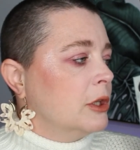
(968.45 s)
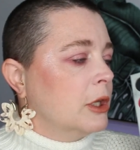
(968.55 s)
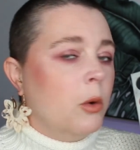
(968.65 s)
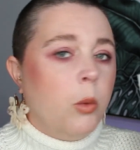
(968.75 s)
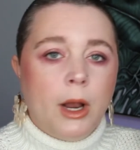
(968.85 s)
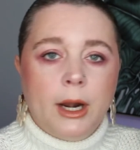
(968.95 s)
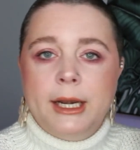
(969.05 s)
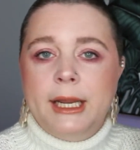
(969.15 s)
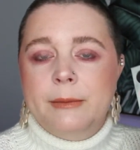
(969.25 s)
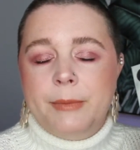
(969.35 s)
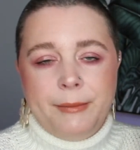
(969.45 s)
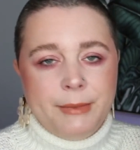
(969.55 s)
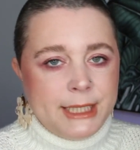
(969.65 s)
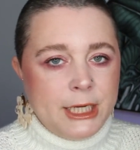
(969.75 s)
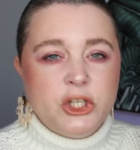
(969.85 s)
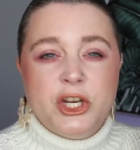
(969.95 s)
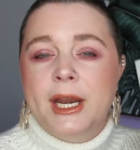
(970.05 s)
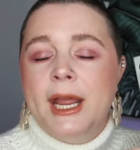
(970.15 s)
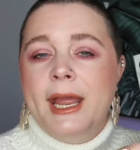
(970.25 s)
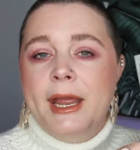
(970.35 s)
The quality, the pigmentation,
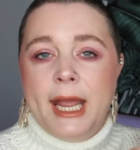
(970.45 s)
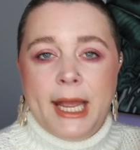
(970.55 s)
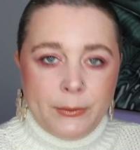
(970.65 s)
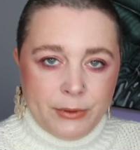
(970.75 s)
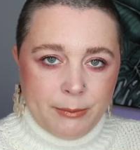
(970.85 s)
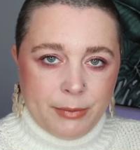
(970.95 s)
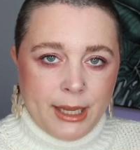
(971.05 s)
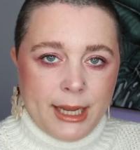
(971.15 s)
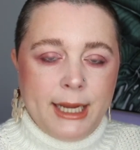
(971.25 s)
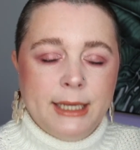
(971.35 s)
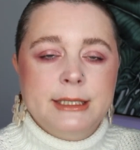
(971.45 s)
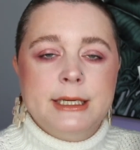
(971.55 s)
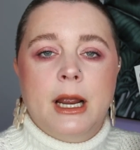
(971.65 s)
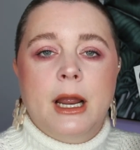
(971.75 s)
how they blend